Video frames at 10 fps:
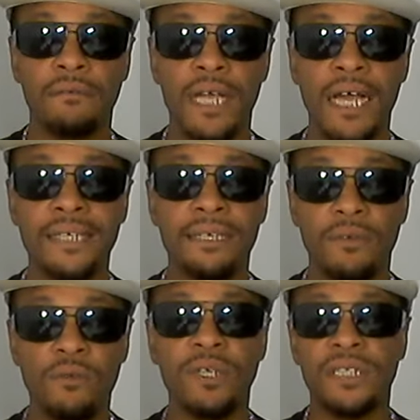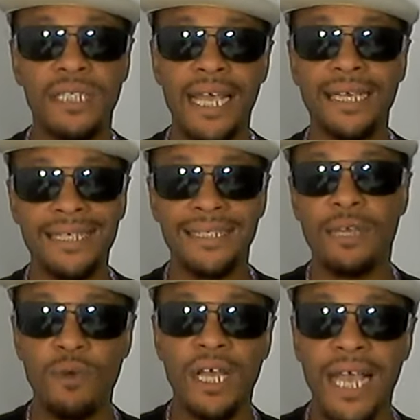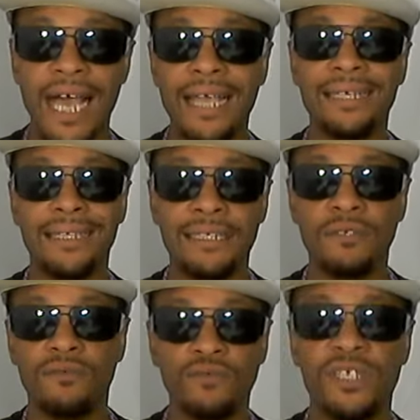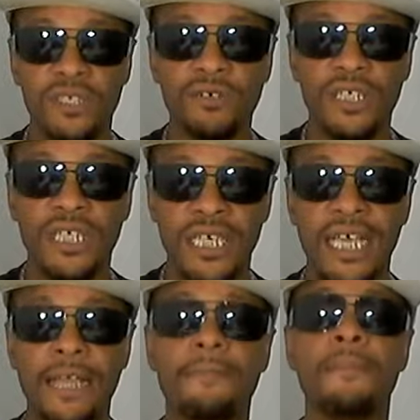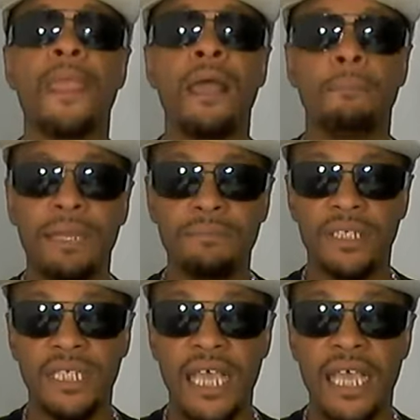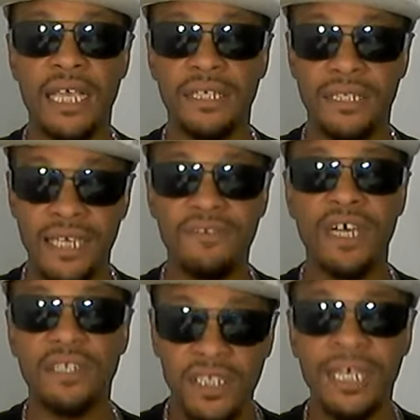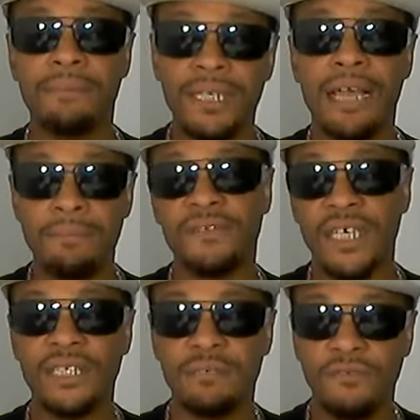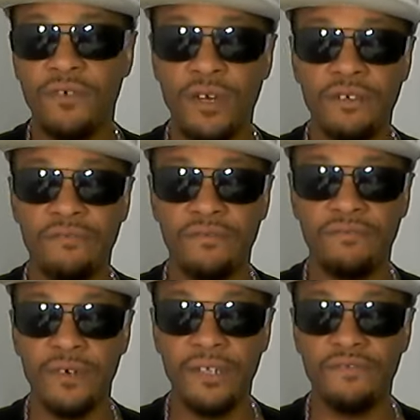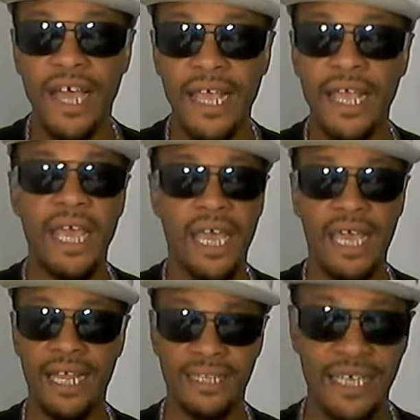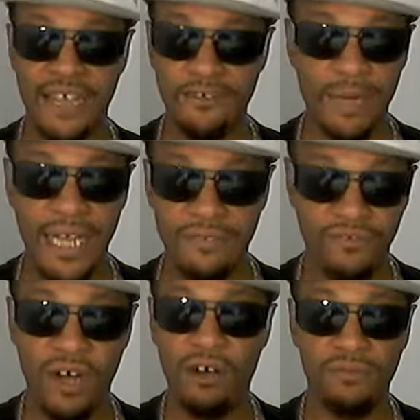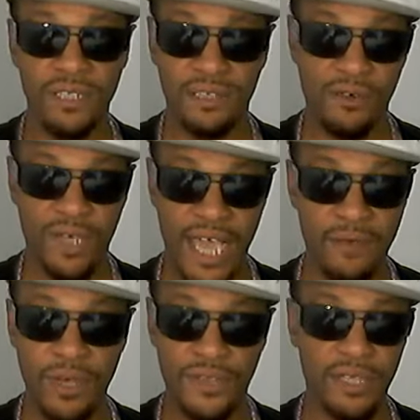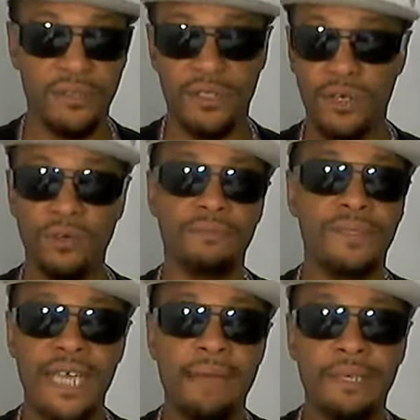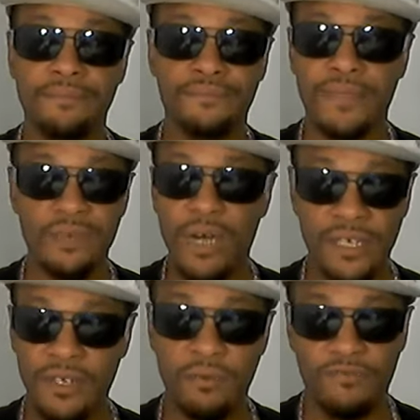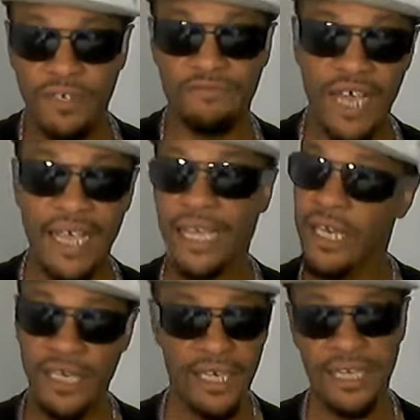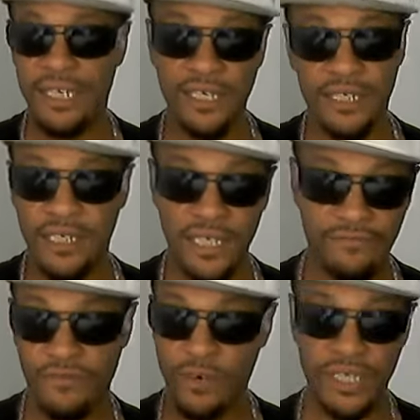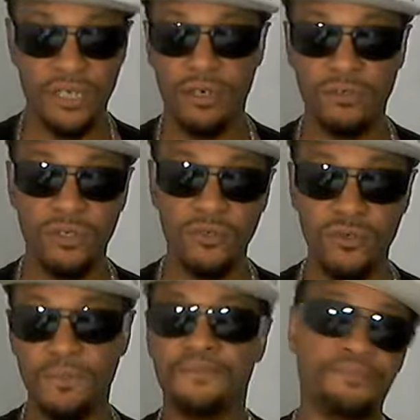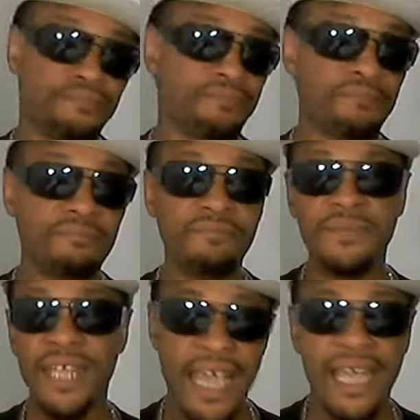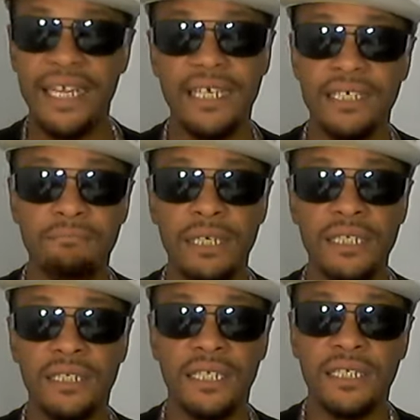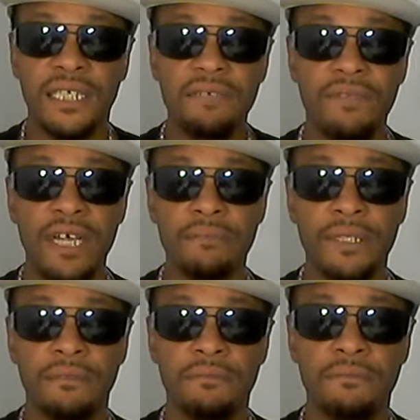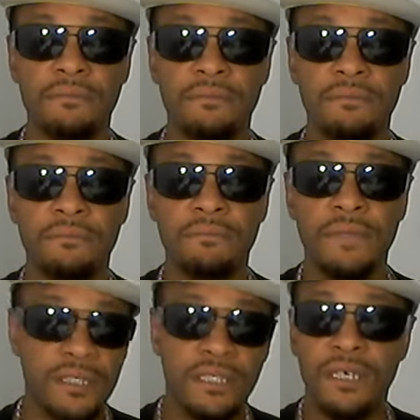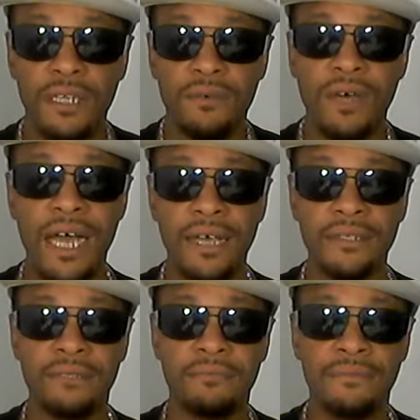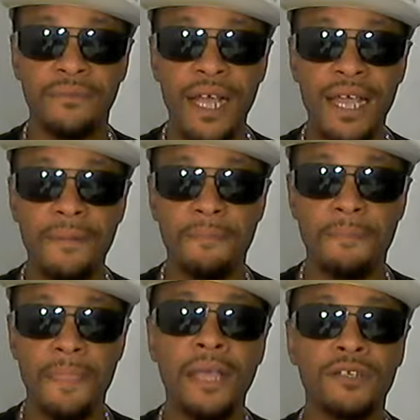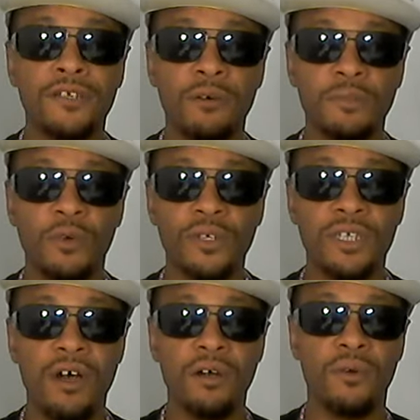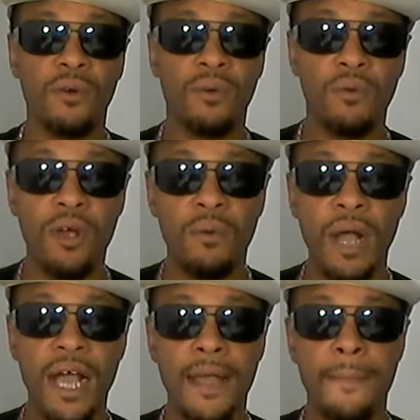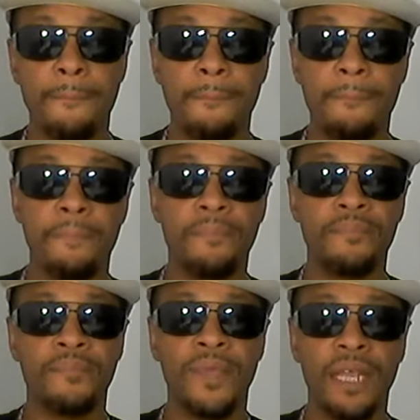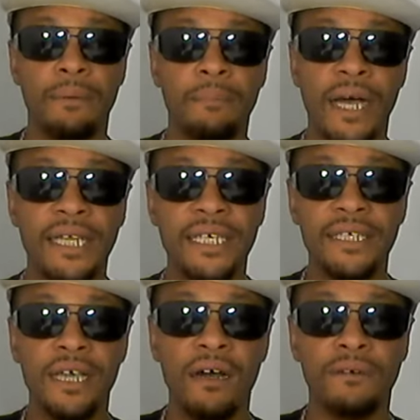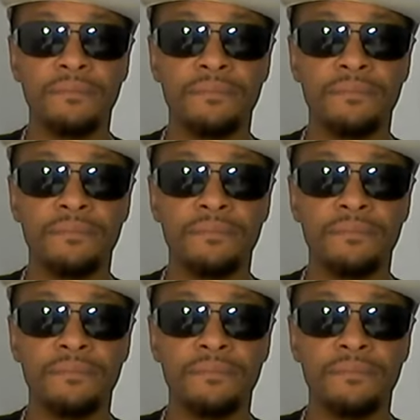guys. I don't want to exactly say what kind because I didn't research it again. What I'm just saying is they've done some type of testing before the before the fight, and I everybody involved was okay with it. So damn it, he wasn't dope for the fight, and he looked good. Forty year old dude handling his business against Keith Thurman until otherwise, right? Doma Sports Talk, worldwide. And I'm out of here, y'all.